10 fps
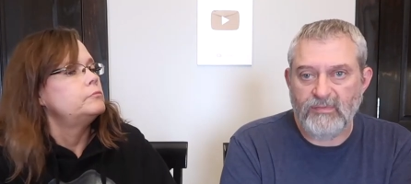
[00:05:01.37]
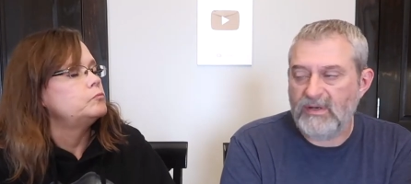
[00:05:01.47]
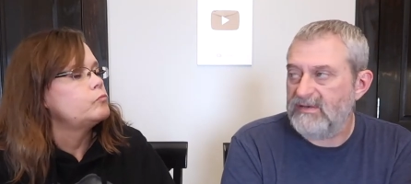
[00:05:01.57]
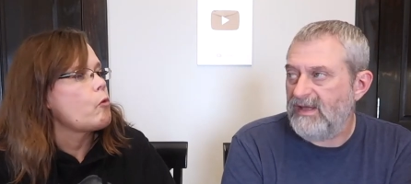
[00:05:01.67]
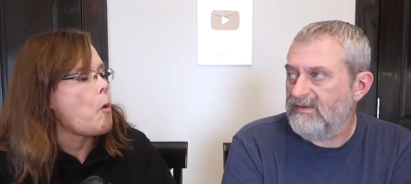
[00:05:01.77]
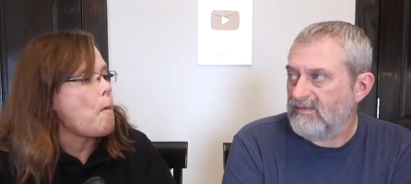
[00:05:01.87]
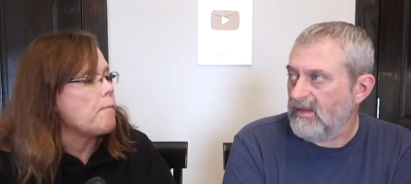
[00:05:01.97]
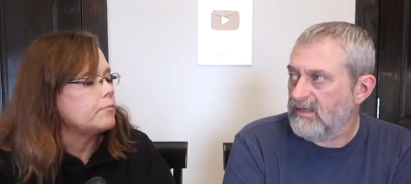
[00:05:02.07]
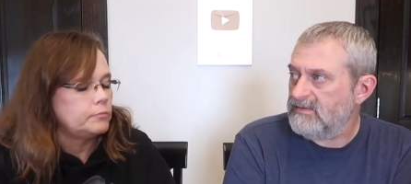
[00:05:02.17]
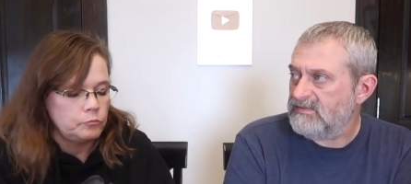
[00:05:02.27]
Speaker 1: is what it
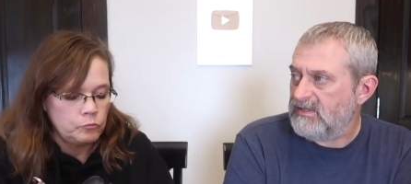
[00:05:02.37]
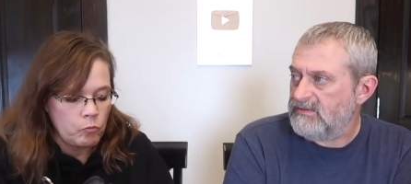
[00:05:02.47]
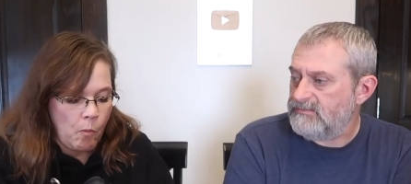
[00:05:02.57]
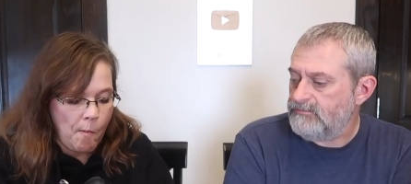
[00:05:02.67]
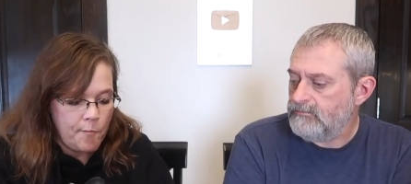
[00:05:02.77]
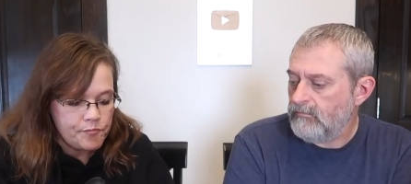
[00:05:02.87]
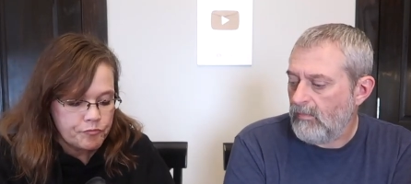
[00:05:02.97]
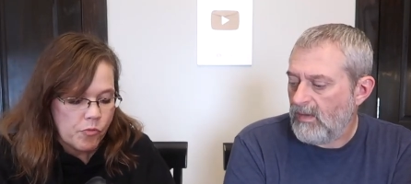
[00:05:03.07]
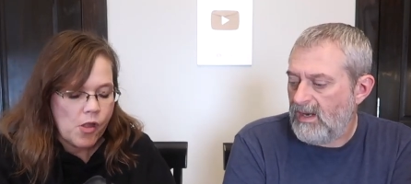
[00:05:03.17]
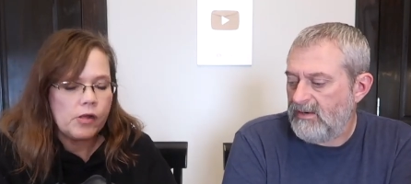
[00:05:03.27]
tastes like. So, mm
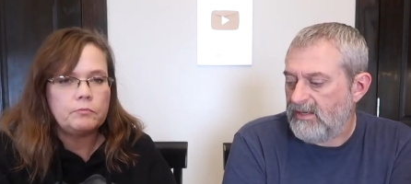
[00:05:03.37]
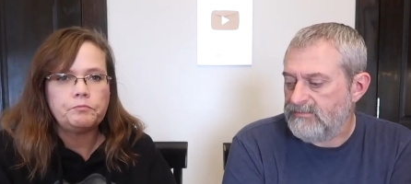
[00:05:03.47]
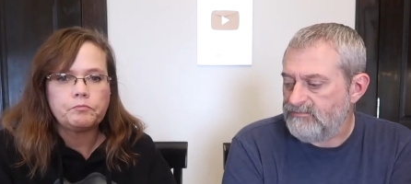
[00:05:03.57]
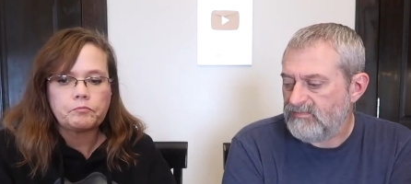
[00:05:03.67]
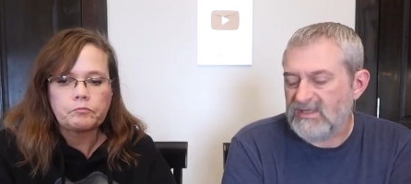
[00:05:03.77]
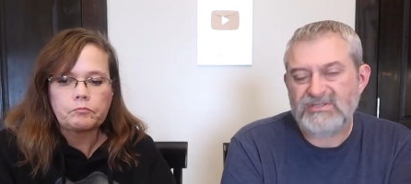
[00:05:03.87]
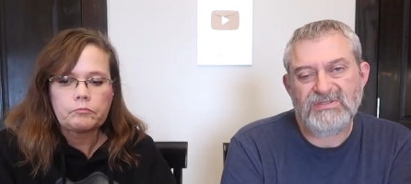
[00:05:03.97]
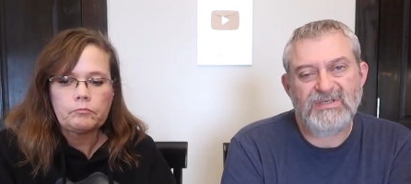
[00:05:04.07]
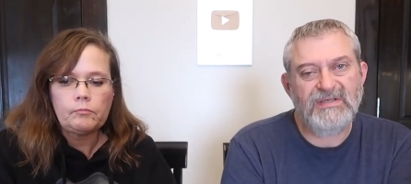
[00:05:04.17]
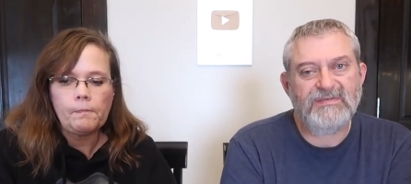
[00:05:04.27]
-hmm.
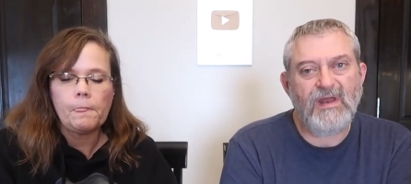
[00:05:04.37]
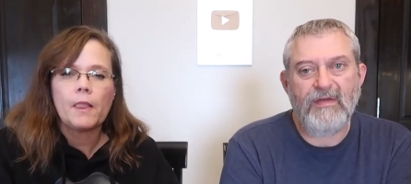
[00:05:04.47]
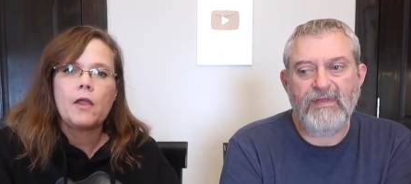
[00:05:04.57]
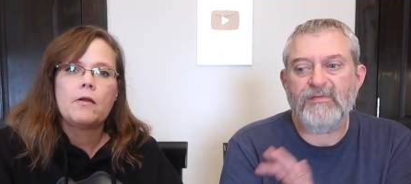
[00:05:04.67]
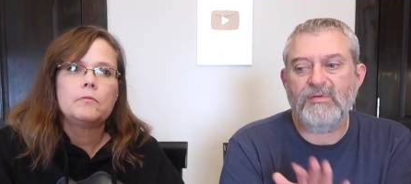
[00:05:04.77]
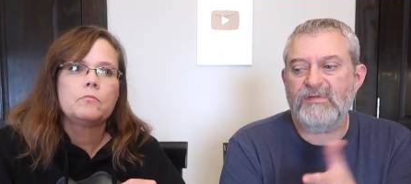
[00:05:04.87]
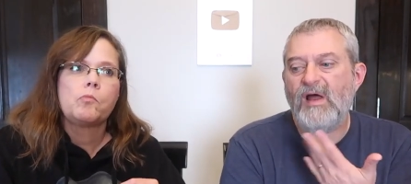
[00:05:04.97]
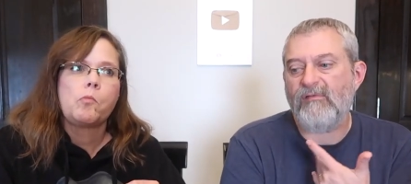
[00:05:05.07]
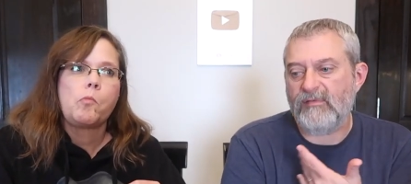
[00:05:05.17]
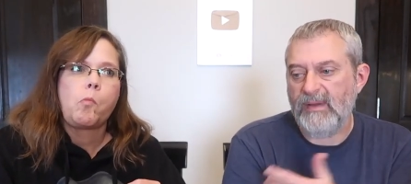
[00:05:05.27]
It's, just, it's not, this
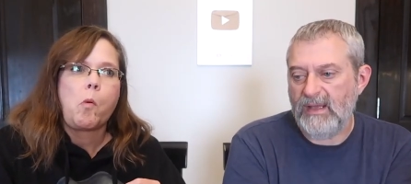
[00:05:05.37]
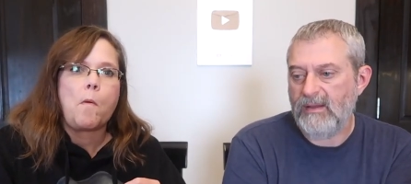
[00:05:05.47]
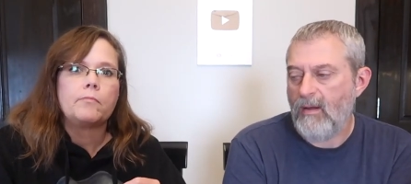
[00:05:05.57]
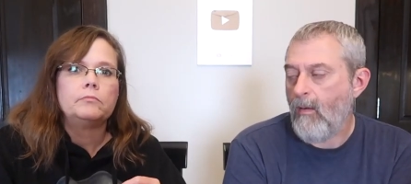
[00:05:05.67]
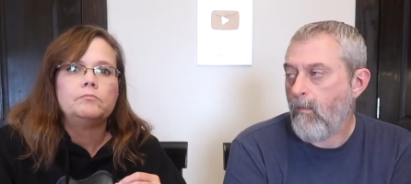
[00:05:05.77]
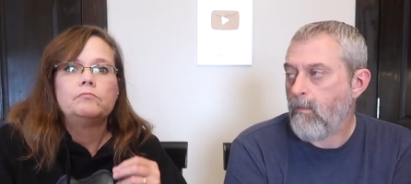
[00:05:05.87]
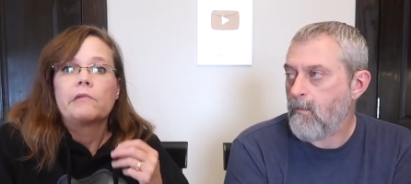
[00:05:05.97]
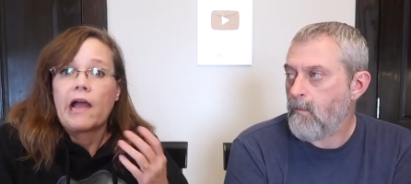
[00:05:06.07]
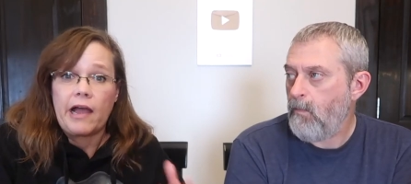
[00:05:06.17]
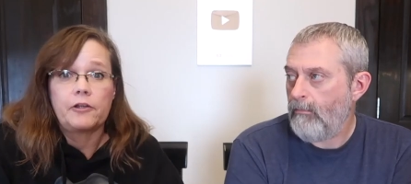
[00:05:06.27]
one's not for me.
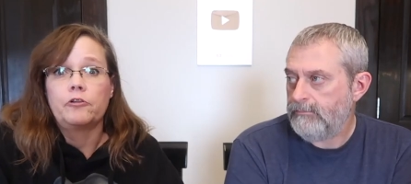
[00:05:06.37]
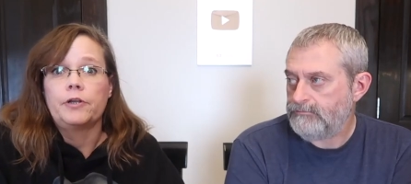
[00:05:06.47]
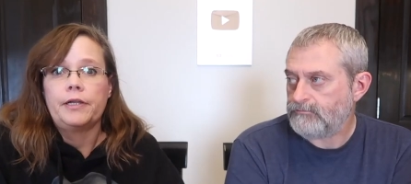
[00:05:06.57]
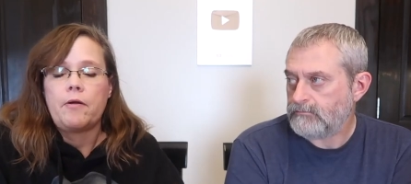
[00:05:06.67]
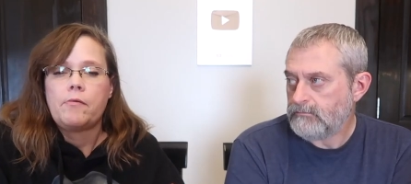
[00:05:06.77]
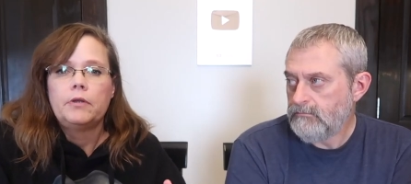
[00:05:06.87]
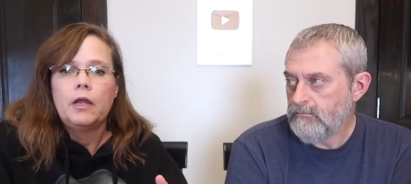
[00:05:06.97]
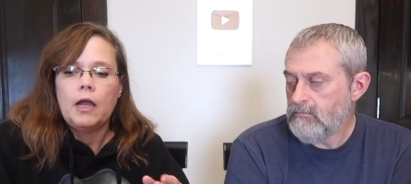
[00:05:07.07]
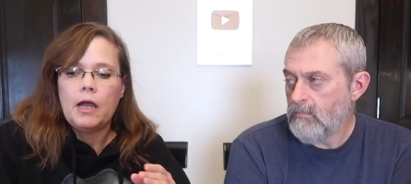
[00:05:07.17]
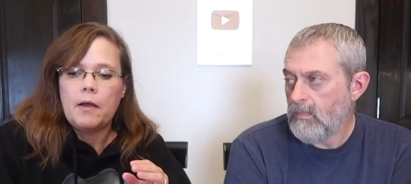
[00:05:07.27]
Speaker 2: I agree.
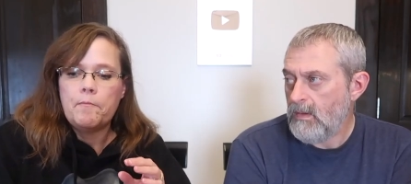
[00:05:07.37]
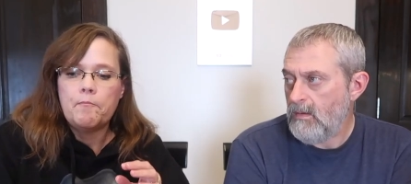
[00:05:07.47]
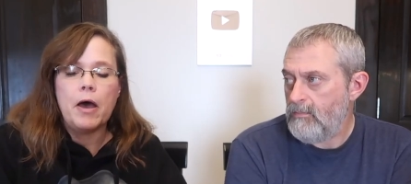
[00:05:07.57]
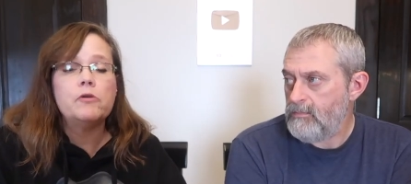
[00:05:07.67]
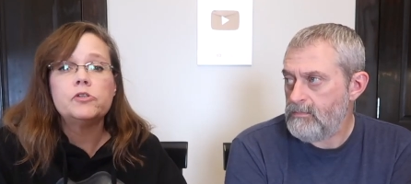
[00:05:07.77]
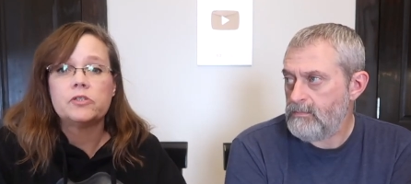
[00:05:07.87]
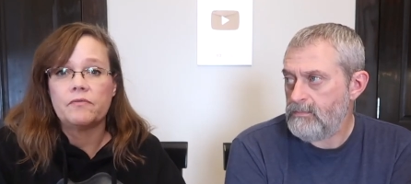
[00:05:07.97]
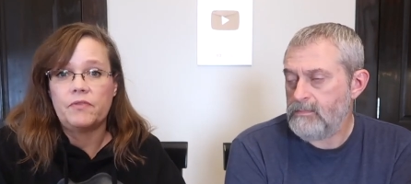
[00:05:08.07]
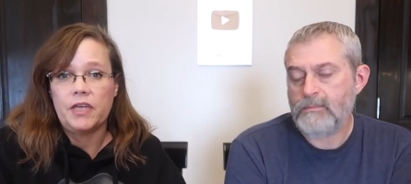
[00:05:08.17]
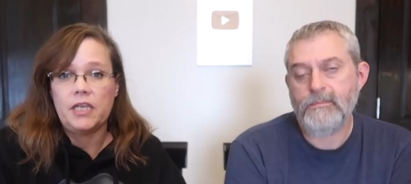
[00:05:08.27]
Uh,
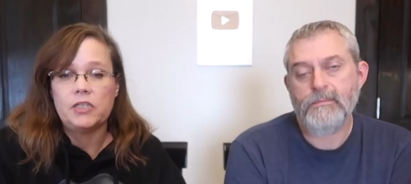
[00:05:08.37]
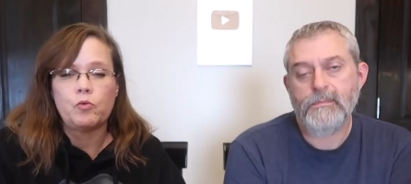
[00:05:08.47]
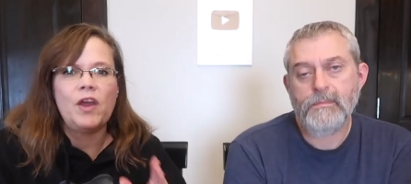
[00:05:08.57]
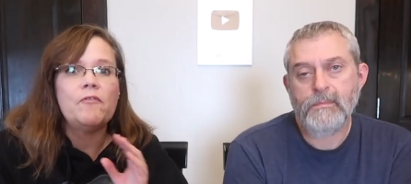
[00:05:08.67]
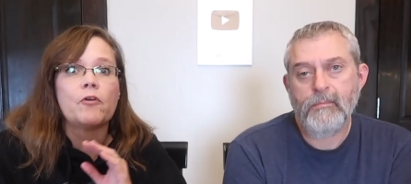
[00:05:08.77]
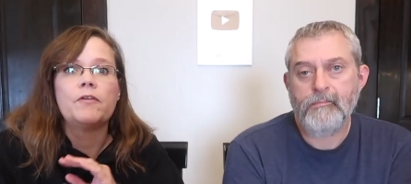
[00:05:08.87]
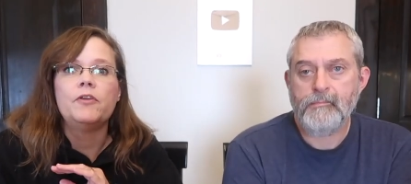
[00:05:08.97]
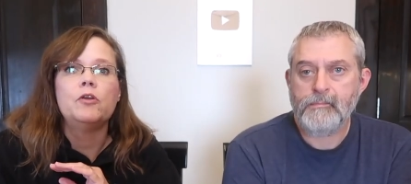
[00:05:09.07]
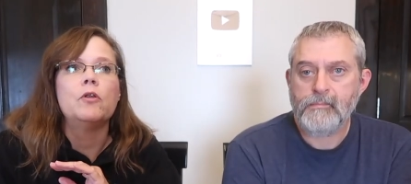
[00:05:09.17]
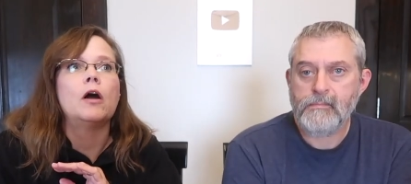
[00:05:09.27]
most of these, we've
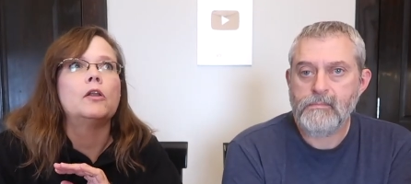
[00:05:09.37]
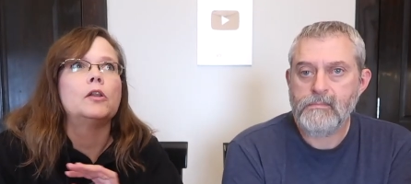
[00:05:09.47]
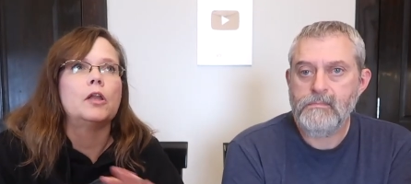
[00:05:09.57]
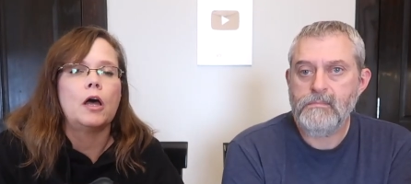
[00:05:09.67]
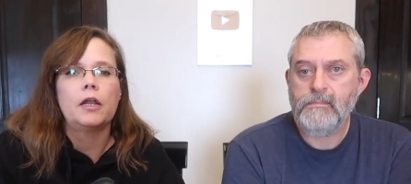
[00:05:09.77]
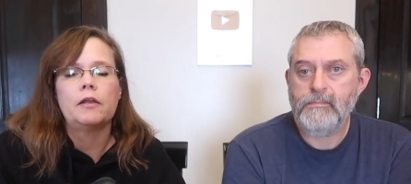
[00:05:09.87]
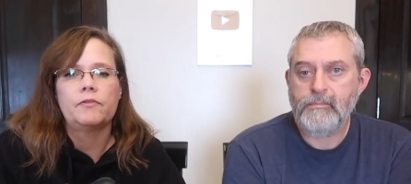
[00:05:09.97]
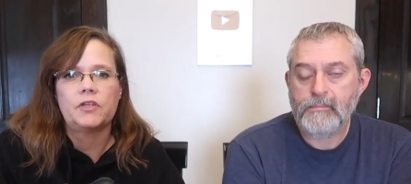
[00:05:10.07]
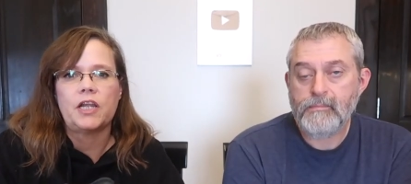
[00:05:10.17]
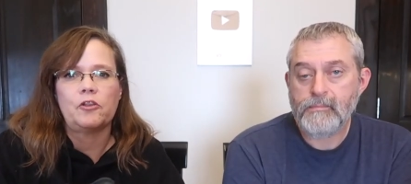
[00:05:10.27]
reviewed a lot
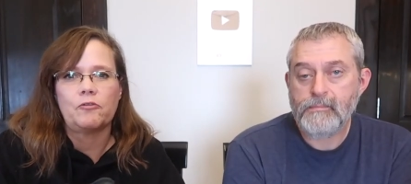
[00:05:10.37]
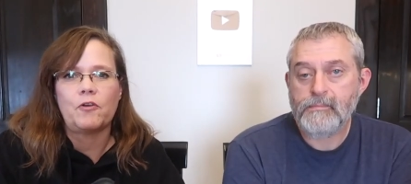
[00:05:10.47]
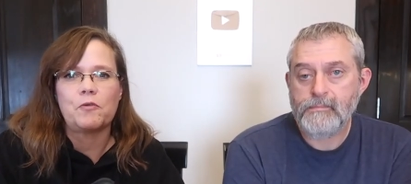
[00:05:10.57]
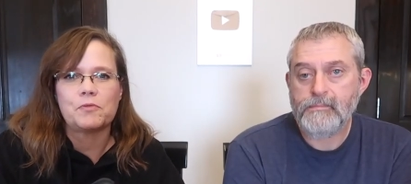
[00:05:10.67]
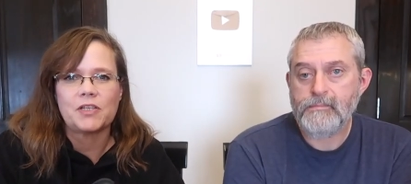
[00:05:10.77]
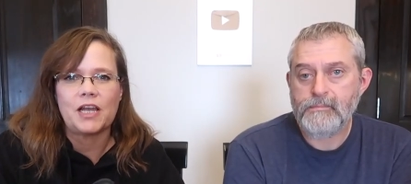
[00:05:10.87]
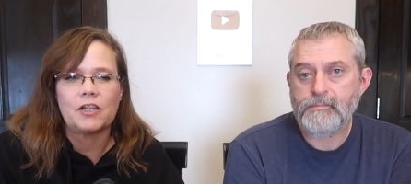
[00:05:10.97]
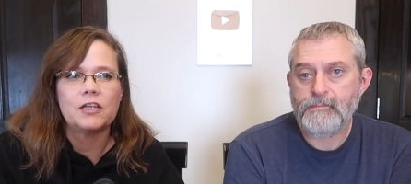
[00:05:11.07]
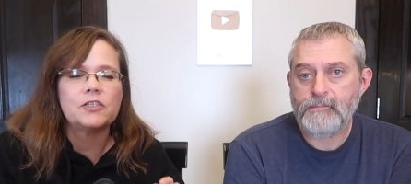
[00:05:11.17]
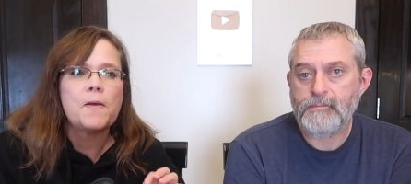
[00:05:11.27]
of the Taylor Farm
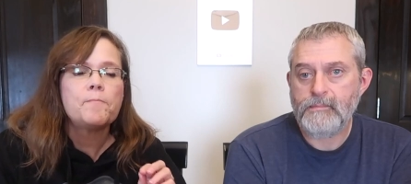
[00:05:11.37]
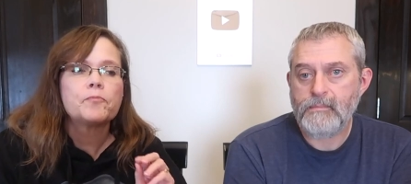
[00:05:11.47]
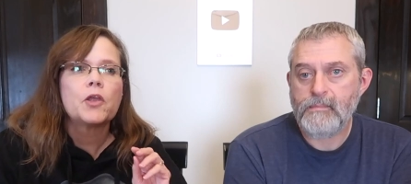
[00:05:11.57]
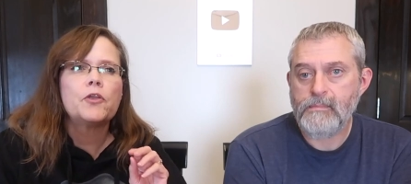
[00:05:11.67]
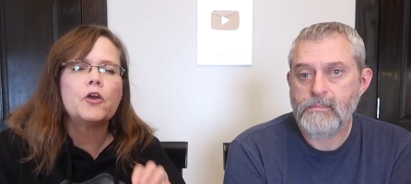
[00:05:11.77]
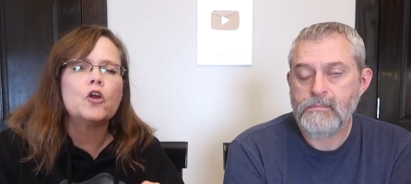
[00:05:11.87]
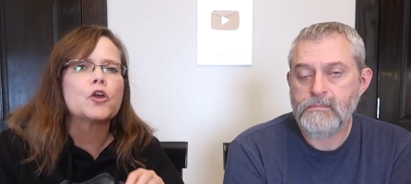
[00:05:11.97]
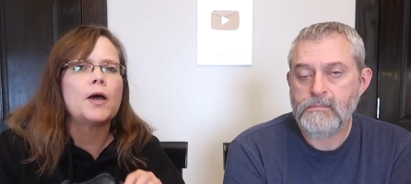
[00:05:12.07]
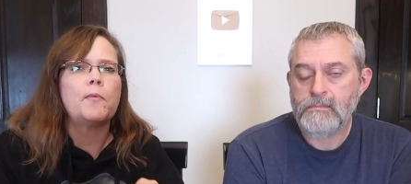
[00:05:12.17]
salads. There are a